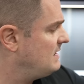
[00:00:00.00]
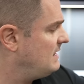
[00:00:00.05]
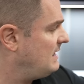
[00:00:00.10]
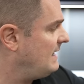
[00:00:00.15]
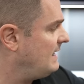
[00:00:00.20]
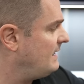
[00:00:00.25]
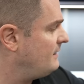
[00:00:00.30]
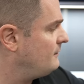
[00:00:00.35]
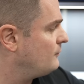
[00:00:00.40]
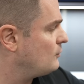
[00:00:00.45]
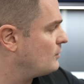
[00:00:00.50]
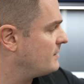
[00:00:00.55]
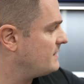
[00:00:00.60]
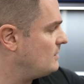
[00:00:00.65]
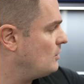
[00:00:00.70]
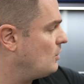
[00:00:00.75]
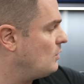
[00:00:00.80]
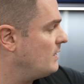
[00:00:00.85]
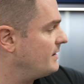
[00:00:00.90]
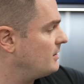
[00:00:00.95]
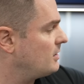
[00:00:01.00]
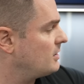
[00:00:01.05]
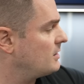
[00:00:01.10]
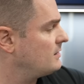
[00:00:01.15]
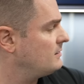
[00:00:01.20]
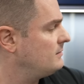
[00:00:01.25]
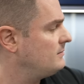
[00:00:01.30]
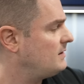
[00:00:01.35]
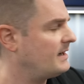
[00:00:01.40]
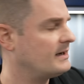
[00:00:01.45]
and for the
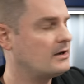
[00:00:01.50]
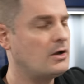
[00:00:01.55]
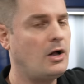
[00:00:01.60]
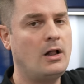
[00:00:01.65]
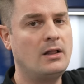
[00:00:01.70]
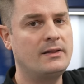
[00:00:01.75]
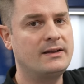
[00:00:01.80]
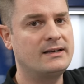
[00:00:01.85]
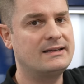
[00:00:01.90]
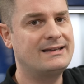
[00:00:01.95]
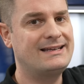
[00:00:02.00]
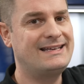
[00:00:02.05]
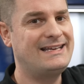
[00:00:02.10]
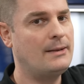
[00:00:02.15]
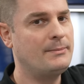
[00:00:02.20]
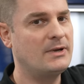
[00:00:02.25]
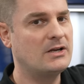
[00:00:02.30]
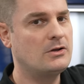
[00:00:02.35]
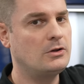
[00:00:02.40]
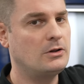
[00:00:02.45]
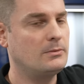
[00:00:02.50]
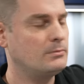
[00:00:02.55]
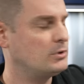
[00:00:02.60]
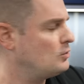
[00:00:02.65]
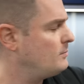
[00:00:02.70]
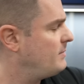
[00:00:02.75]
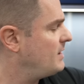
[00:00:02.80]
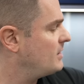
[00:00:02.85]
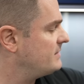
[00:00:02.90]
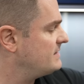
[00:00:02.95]
ONR, I call it chemical
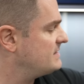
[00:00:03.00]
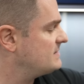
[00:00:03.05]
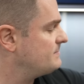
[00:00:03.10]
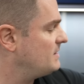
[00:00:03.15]
blueberries,